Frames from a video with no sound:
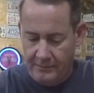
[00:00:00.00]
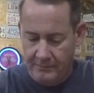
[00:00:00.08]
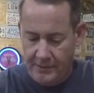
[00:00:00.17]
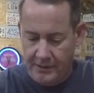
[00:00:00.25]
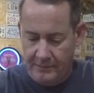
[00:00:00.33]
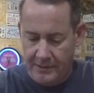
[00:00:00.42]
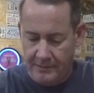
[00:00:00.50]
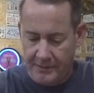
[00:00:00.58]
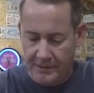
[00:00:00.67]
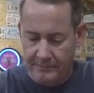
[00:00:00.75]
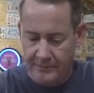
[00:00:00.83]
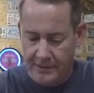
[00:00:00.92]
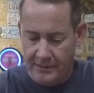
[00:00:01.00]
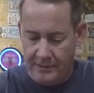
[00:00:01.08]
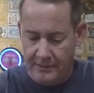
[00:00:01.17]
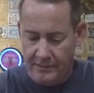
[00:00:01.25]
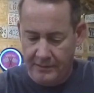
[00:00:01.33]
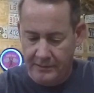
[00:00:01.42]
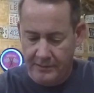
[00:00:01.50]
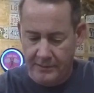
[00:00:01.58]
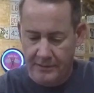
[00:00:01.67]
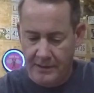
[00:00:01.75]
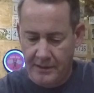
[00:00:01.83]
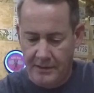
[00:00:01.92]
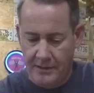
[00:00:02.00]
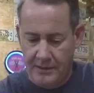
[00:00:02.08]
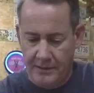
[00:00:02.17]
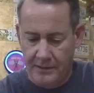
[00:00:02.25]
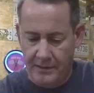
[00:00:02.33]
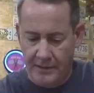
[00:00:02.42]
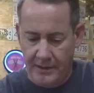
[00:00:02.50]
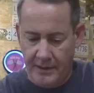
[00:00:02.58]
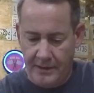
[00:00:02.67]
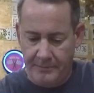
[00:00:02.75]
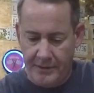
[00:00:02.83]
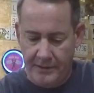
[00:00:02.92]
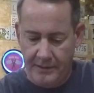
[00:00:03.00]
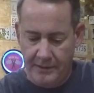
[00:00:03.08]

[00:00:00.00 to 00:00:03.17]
Meet them up in the middle, up.